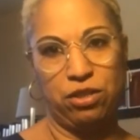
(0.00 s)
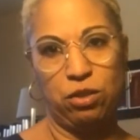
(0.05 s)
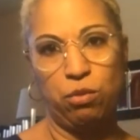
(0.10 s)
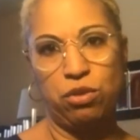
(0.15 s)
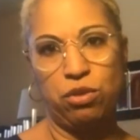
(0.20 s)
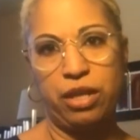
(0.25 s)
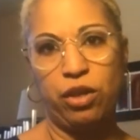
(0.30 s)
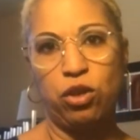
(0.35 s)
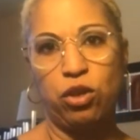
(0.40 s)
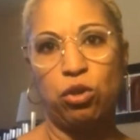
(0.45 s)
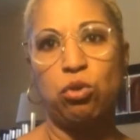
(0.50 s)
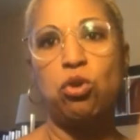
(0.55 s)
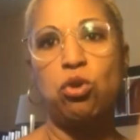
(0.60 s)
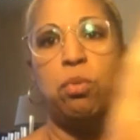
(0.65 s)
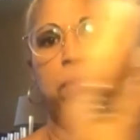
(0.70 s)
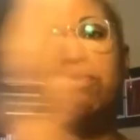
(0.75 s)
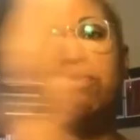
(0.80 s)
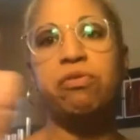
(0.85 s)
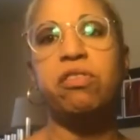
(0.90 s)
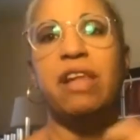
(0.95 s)
It was like a
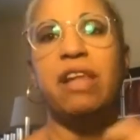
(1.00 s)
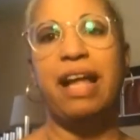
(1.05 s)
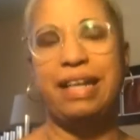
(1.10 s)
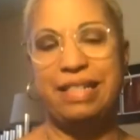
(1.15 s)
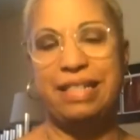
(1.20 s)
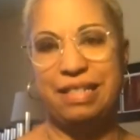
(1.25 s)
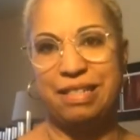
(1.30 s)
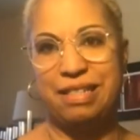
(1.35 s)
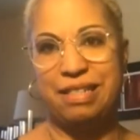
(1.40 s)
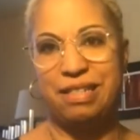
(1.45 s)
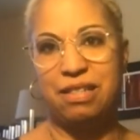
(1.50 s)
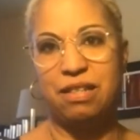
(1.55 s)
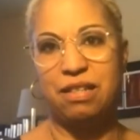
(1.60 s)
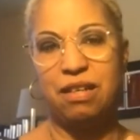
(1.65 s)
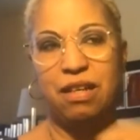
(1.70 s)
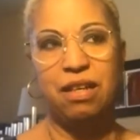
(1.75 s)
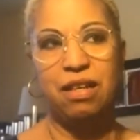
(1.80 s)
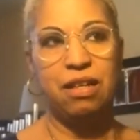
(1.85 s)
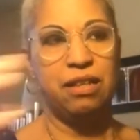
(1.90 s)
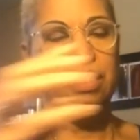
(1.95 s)
group of lights,
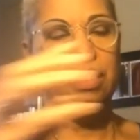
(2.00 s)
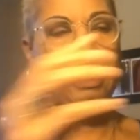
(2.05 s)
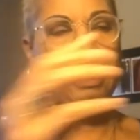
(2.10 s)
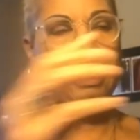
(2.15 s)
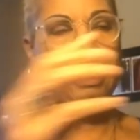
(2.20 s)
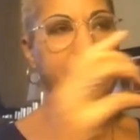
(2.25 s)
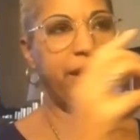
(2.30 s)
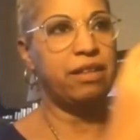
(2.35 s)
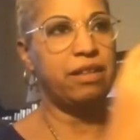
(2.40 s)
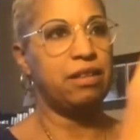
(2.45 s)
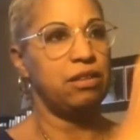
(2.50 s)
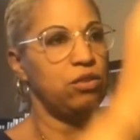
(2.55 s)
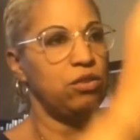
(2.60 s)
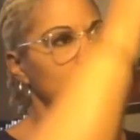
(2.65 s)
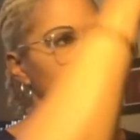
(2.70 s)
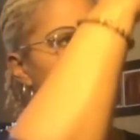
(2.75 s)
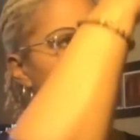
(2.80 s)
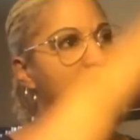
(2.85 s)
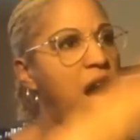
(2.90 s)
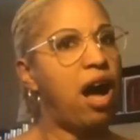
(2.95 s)
like
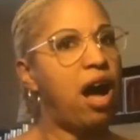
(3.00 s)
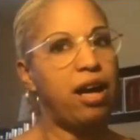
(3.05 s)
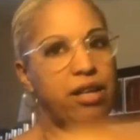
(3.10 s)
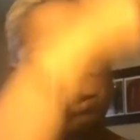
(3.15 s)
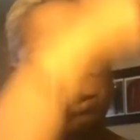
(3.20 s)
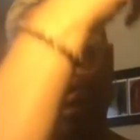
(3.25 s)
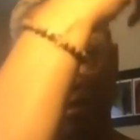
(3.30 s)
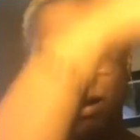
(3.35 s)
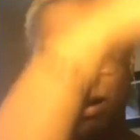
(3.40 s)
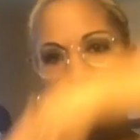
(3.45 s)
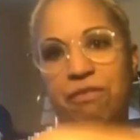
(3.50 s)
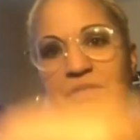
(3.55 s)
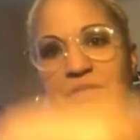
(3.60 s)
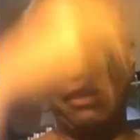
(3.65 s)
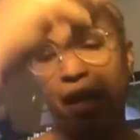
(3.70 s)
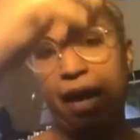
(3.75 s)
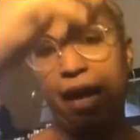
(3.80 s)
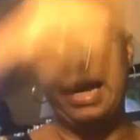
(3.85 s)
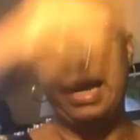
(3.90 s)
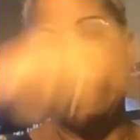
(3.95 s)
rods of
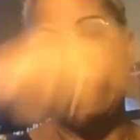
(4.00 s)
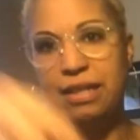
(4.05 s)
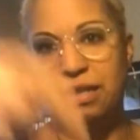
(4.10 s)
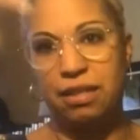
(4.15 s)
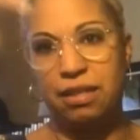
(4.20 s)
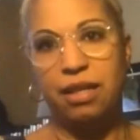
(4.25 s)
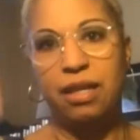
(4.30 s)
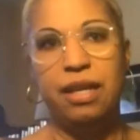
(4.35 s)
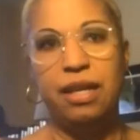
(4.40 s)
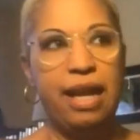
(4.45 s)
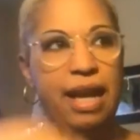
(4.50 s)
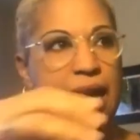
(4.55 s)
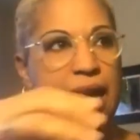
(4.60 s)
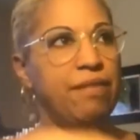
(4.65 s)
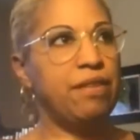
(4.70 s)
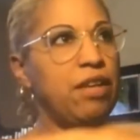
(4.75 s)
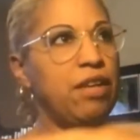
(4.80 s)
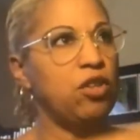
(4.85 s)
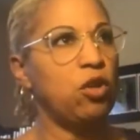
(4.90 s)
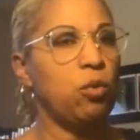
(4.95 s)
light.
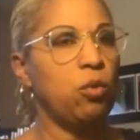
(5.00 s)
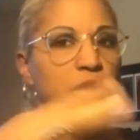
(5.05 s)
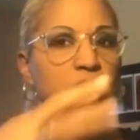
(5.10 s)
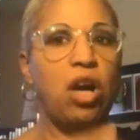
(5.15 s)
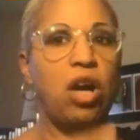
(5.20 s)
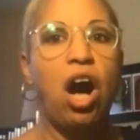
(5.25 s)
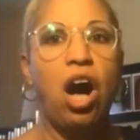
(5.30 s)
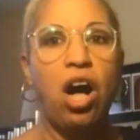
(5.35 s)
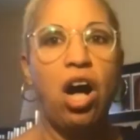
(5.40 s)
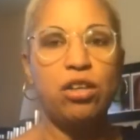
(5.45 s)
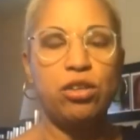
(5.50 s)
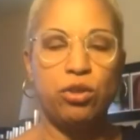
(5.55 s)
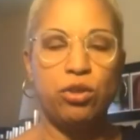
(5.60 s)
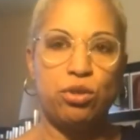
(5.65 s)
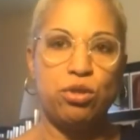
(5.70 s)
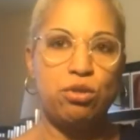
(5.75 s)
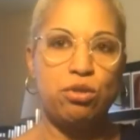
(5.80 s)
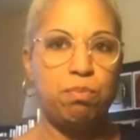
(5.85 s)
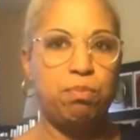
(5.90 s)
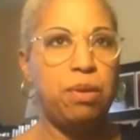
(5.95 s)
And then there were
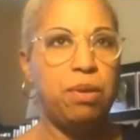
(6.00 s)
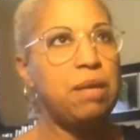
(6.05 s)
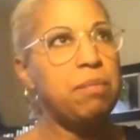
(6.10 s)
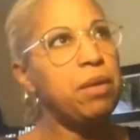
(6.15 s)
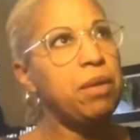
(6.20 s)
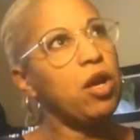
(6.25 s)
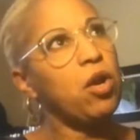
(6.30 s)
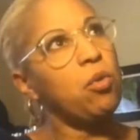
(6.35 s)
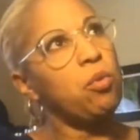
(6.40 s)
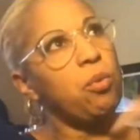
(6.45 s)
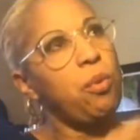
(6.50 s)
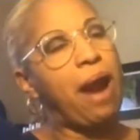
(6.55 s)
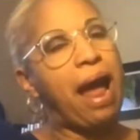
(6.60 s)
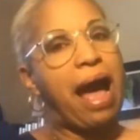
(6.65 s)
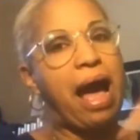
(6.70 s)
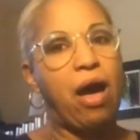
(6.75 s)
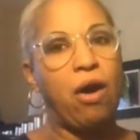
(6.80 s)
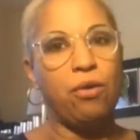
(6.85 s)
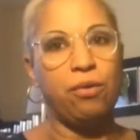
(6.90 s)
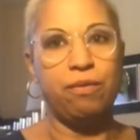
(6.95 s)
colors beaming
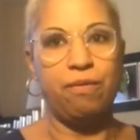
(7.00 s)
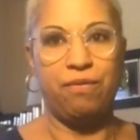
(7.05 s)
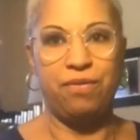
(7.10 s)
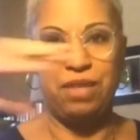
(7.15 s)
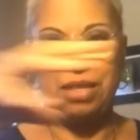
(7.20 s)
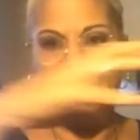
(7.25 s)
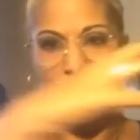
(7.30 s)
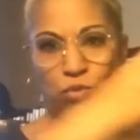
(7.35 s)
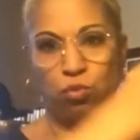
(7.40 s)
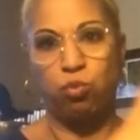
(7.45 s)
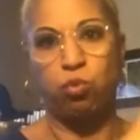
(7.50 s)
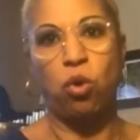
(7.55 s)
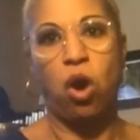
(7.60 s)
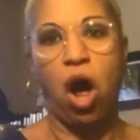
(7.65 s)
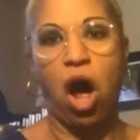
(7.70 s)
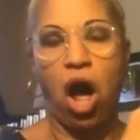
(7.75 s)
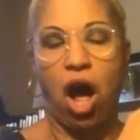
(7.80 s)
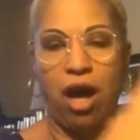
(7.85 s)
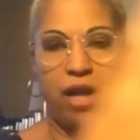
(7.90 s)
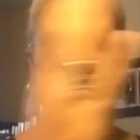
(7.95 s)
around these
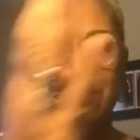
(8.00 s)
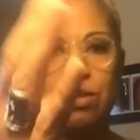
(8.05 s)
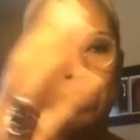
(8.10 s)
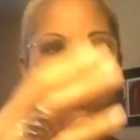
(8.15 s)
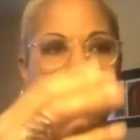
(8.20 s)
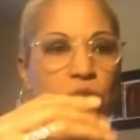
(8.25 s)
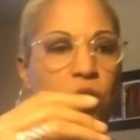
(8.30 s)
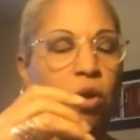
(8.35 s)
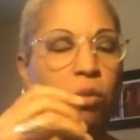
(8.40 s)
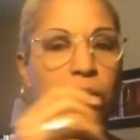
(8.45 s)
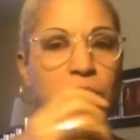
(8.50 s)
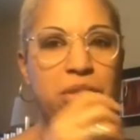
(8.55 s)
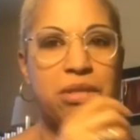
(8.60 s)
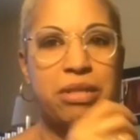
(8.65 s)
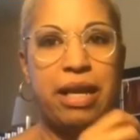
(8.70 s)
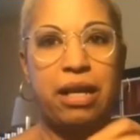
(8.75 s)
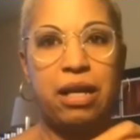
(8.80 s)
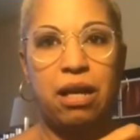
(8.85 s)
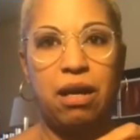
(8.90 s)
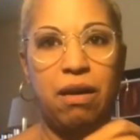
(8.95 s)
rods. It was almost
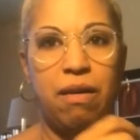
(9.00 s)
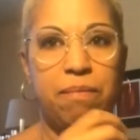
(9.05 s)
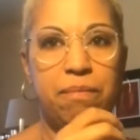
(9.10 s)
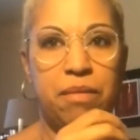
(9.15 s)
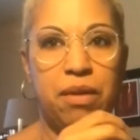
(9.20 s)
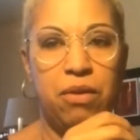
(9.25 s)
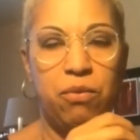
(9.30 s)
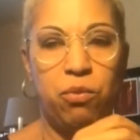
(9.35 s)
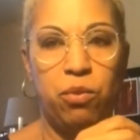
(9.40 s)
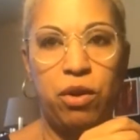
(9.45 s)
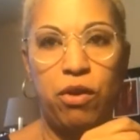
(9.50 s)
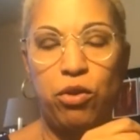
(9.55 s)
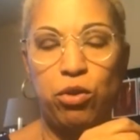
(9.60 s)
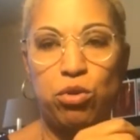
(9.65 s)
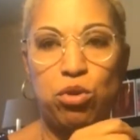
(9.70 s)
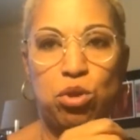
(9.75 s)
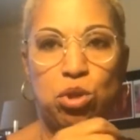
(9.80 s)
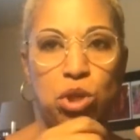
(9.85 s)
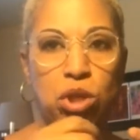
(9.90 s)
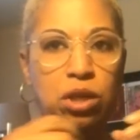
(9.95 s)
like one of
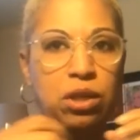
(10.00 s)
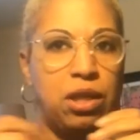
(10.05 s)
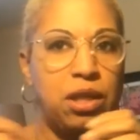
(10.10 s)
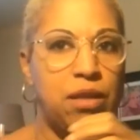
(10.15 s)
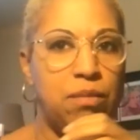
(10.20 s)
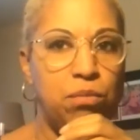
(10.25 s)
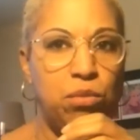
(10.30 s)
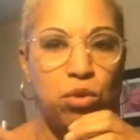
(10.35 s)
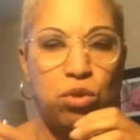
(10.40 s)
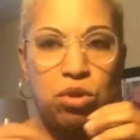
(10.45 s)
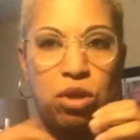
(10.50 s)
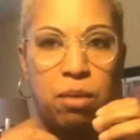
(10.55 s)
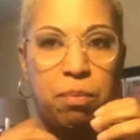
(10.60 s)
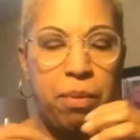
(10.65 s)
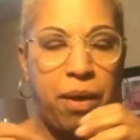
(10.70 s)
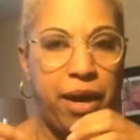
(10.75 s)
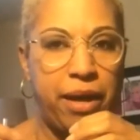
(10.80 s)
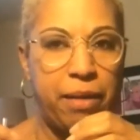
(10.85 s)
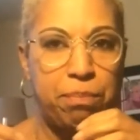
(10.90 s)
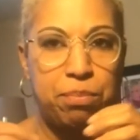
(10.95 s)
those Chilean music
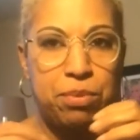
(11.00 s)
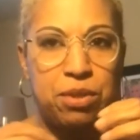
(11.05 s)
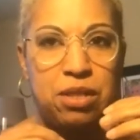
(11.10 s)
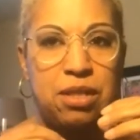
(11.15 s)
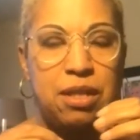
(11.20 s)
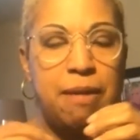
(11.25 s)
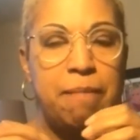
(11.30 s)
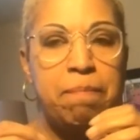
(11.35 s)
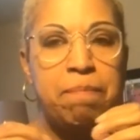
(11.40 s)
pipes.